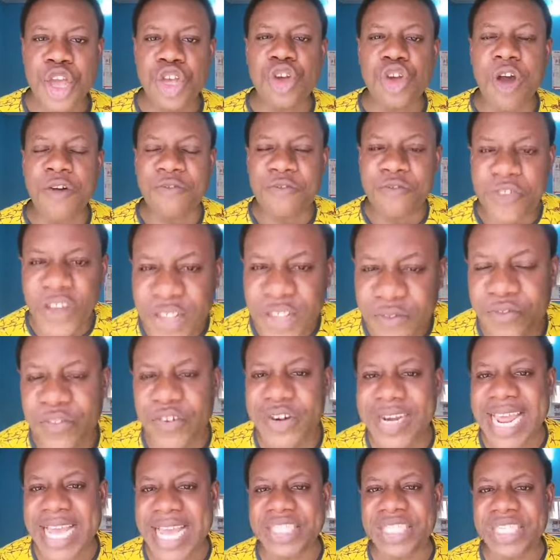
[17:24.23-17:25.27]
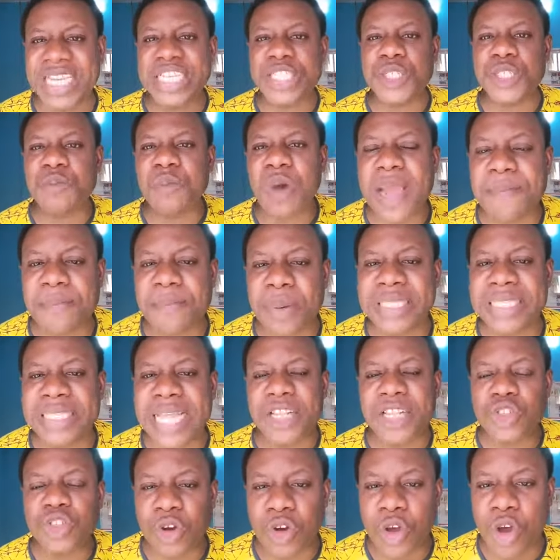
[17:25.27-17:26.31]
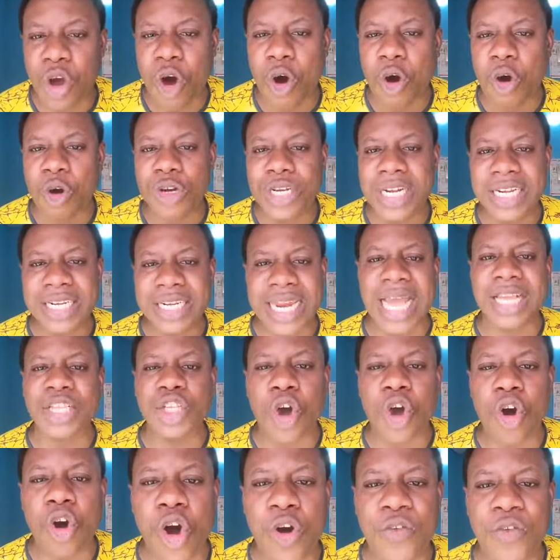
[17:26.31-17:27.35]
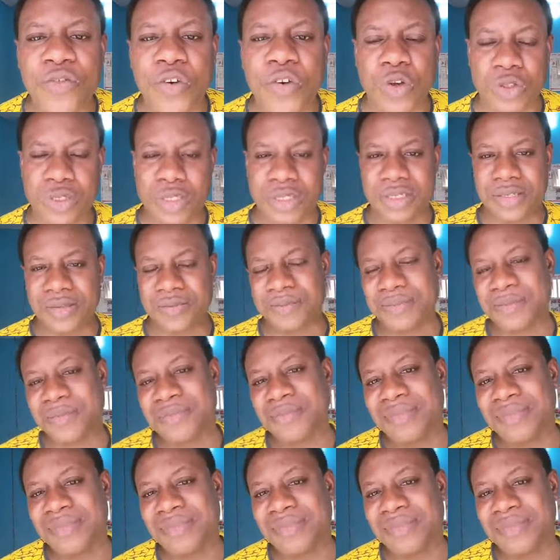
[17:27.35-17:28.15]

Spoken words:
Your faithfulness is more important to God than your comfort.